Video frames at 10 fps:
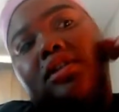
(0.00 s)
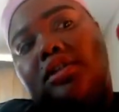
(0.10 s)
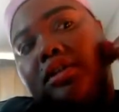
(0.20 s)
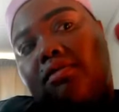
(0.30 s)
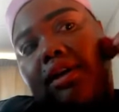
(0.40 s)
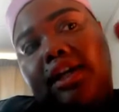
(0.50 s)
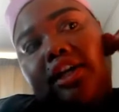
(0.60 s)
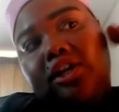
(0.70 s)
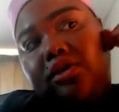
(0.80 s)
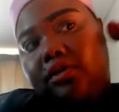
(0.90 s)
is the one I
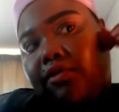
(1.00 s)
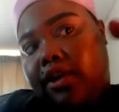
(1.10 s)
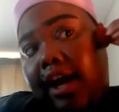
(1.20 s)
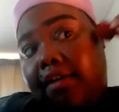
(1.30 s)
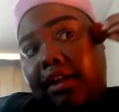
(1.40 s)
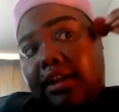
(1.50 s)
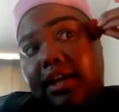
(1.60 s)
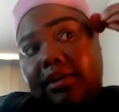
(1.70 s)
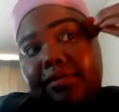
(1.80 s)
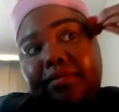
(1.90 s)
use for
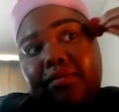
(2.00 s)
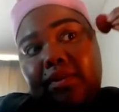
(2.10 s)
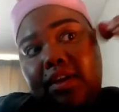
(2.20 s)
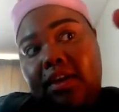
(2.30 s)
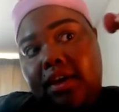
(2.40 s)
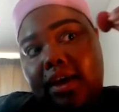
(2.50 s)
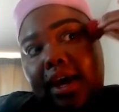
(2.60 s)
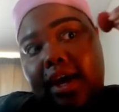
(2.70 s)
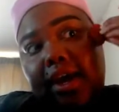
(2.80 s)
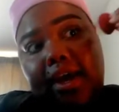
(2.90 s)
everything
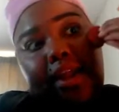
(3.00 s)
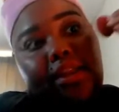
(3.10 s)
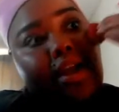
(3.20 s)
and